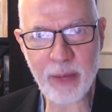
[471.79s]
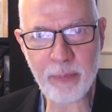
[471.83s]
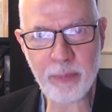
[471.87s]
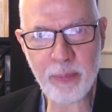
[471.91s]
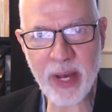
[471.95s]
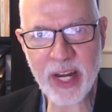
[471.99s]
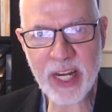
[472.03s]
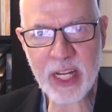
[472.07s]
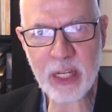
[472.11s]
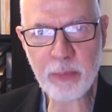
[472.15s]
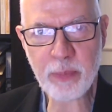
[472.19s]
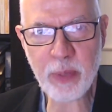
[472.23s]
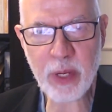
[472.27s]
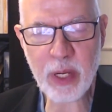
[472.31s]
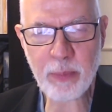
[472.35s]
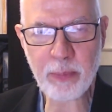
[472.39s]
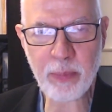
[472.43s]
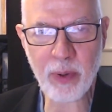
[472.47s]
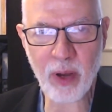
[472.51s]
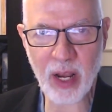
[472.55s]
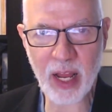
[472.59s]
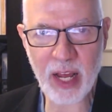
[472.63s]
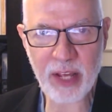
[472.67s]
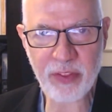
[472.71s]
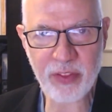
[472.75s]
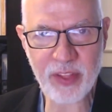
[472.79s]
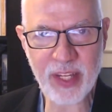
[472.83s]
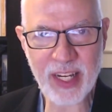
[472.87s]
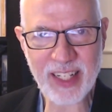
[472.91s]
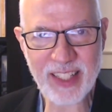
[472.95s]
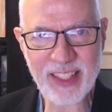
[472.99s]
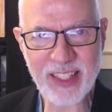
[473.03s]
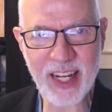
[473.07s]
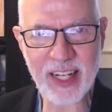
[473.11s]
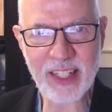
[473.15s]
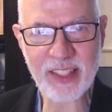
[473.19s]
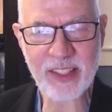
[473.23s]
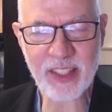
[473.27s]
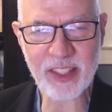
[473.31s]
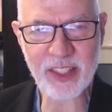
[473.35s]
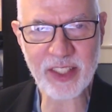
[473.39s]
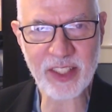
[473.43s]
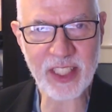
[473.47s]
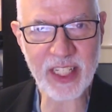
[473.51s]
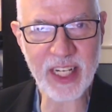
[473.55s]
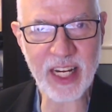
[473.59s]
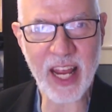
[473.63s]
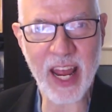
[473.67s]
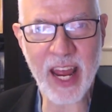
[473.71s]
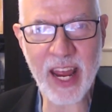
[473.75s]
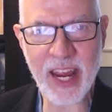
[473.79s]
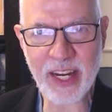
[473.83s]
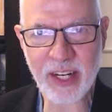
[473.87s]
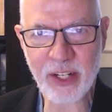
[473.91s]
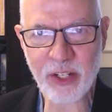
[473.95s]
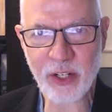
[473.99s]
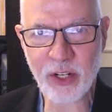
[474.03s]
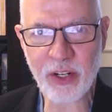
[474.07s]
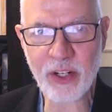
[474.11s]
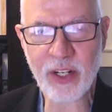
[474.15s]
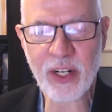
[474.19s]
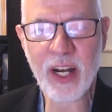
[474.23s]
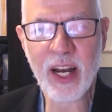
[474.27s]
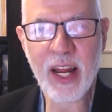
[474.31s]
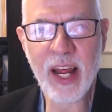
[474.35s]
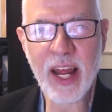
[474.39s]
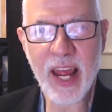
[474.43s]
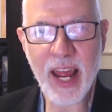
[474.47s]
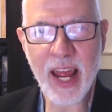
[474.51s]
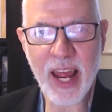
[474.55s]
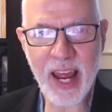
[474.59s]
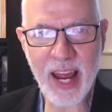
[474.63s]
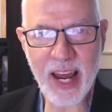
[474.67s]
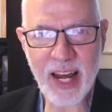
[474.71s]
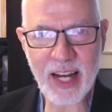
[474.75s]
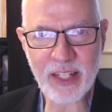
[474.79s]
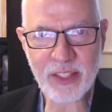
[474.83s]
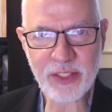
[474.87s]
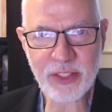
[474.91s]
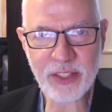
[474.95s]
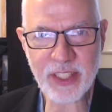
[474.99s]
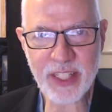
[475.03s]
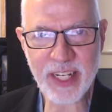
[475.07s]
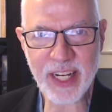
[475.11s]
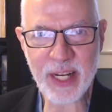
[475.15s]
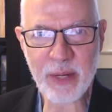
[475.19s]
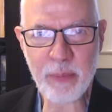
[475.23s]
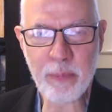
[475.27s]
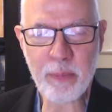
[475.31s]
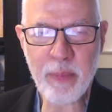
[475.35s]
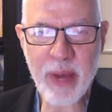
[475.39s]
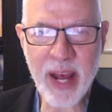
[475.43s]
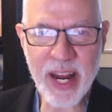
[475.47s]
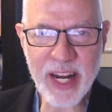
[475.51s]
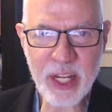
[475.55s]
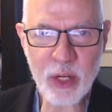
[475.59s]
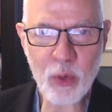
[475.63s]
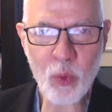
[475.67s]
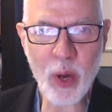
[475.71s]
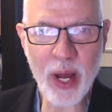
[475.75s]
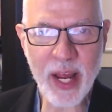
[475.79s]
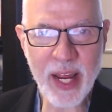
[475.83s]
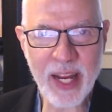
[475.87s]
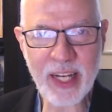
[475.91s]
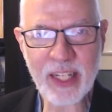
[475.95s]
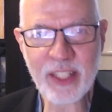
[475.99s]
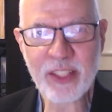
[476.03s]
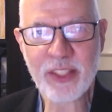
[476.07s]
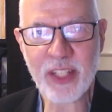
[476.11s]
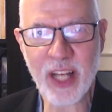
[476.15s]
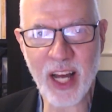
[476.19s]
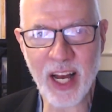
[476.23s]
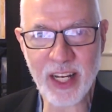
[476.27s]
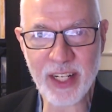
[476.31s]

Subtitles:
Many people, I think, tend to see anger as, in many ways,